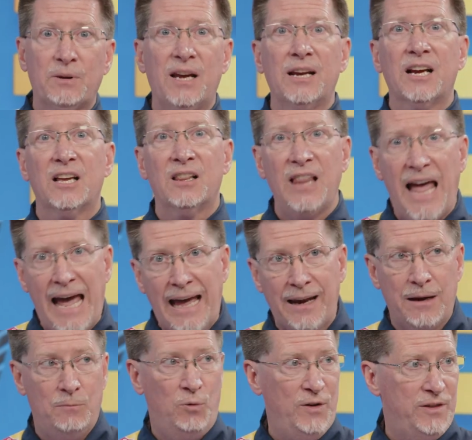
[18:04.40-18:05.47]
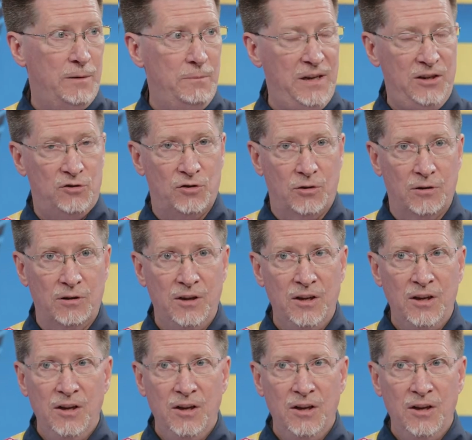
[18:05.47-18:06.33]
and I'm kind of glad I'm with a major.